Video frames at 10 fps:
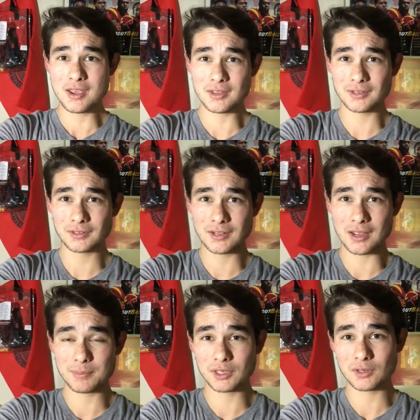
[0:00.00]
it's a
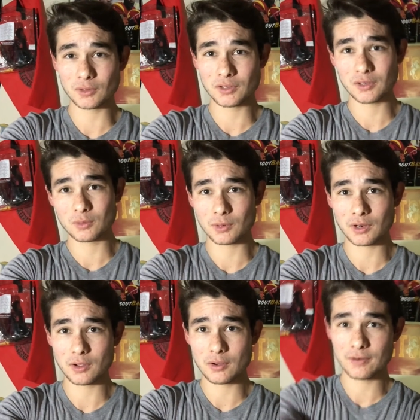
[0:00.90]
tad bit tilted, so we're
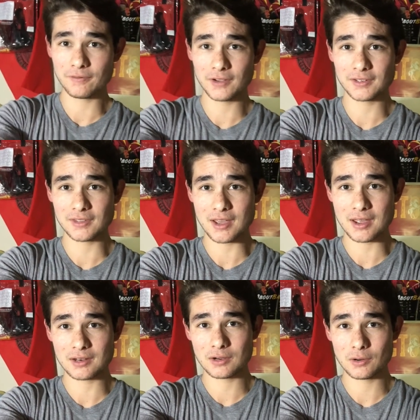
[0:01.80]
going to go ahead and fix
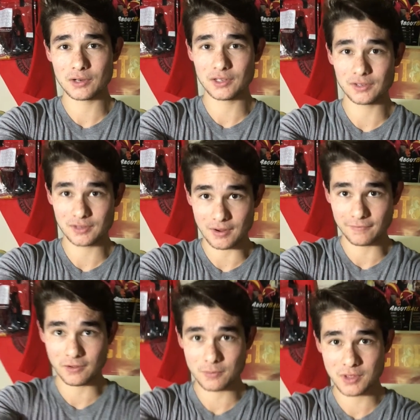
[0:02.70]
that. No need to stop
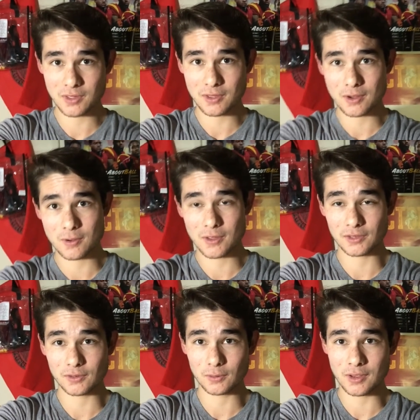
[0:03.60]
filming, though.
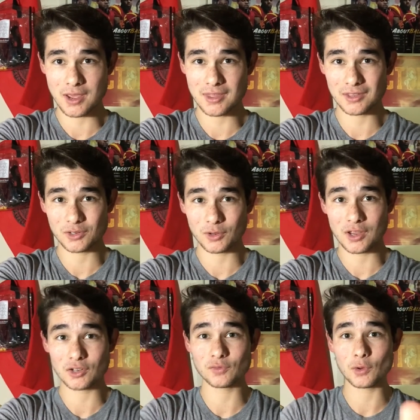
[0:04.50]
That's okay. That's
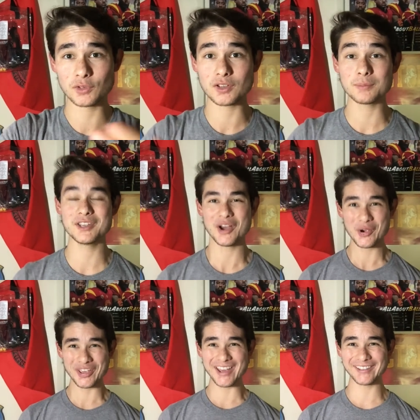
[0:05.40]
okay. Just focus on me.
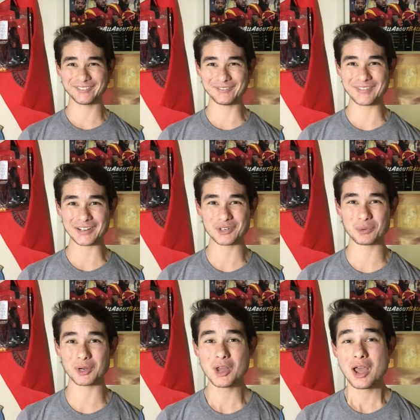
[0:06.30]
Okay, back to
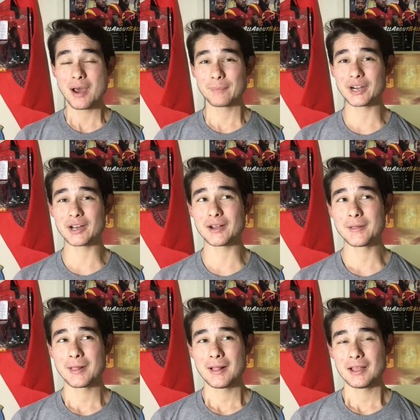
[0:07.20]
normal. But, uh,
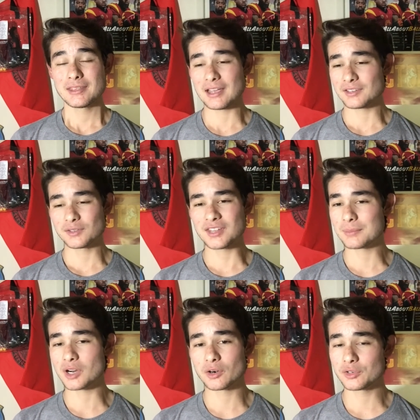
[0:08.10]
yeah, so Sam
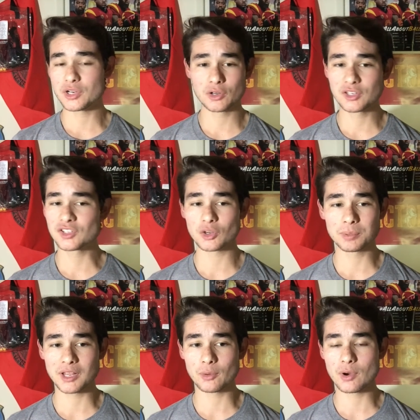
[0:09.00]
Darnold, you know, he's still
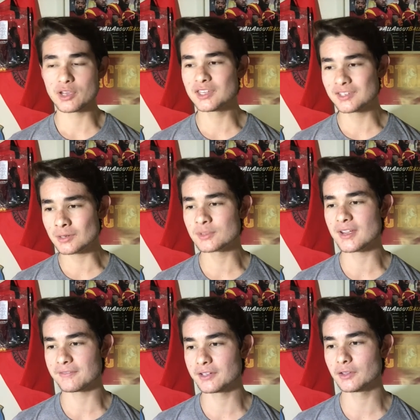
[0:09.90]
playing well. He still
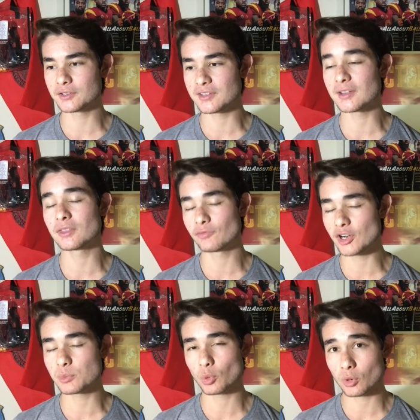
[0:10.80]
definitely looks like the
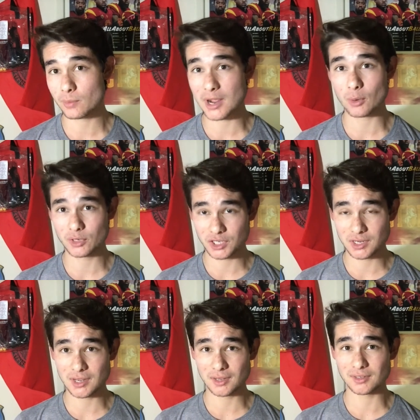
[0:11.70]
freshman quarterback, which
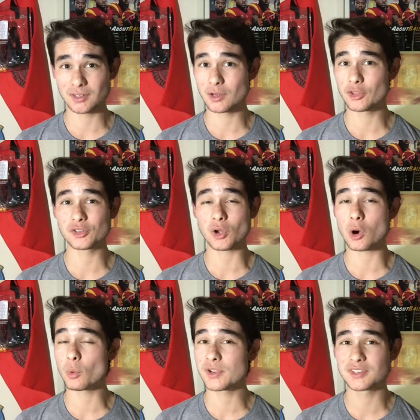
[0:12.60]
he is. You know, there's
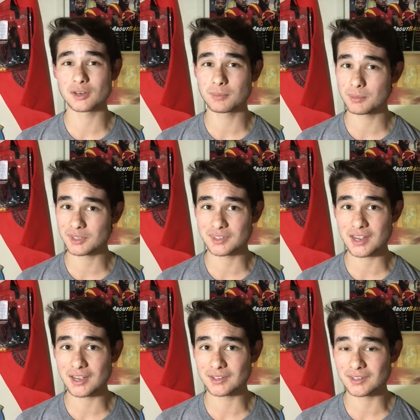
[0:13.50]
always going to be
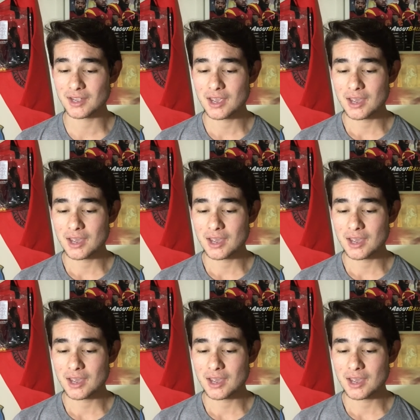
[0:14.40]
mistakes.